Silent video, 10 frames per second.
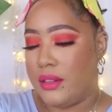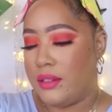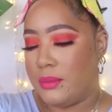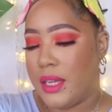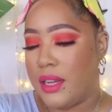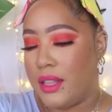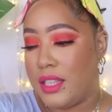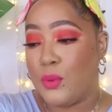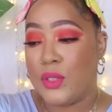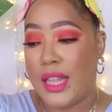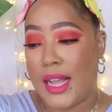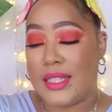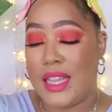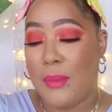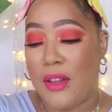Oh my god! This one's like I
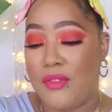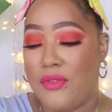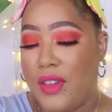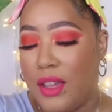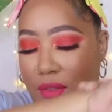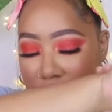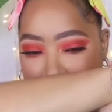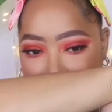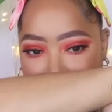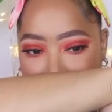said, my favorite.